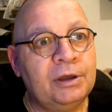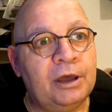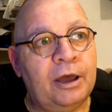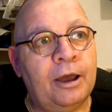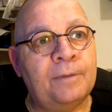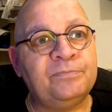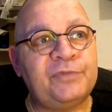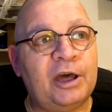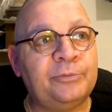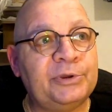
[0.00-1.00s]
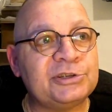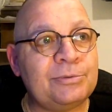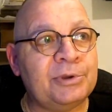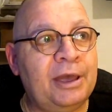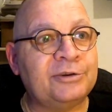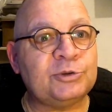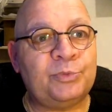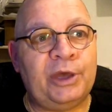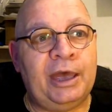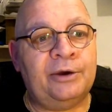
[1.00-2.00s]
That'll be something else to
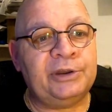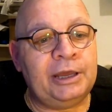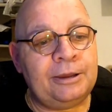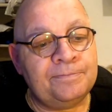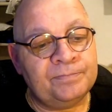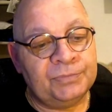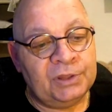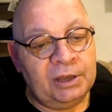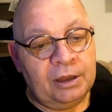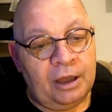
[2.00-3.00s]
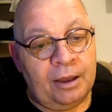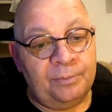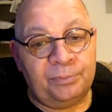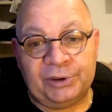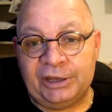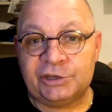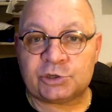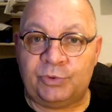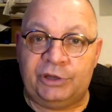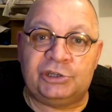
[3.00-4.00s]
put out there. Please
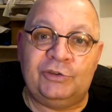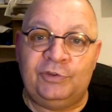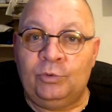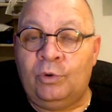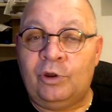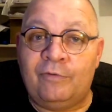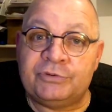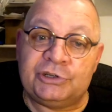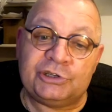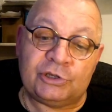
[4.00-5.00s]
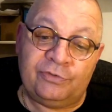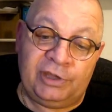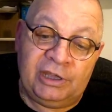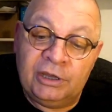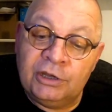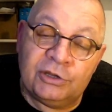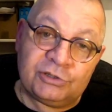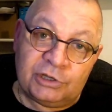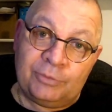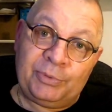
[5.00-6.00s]
switch if you want, obviously, to
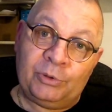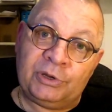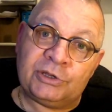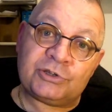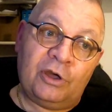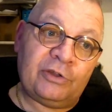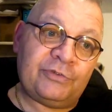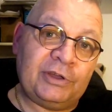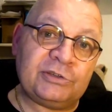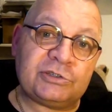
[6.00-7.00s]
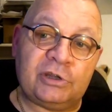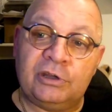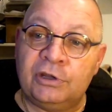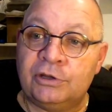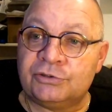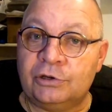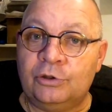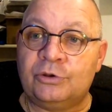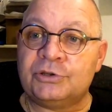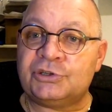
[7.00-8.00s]
the building side of things, to
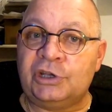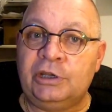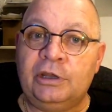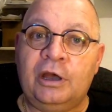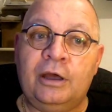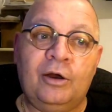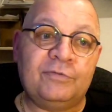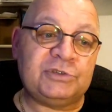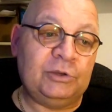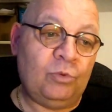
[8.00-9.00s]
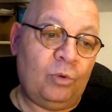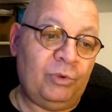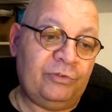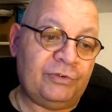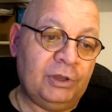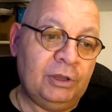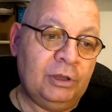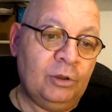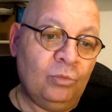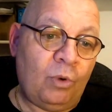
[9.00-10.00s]
look at obviously what
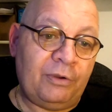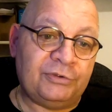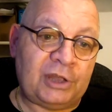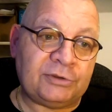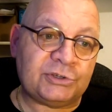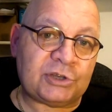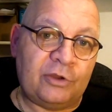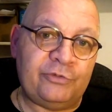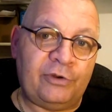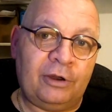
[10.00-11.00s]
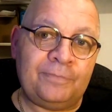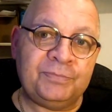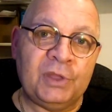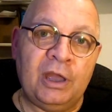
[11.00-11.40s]
we've done so far.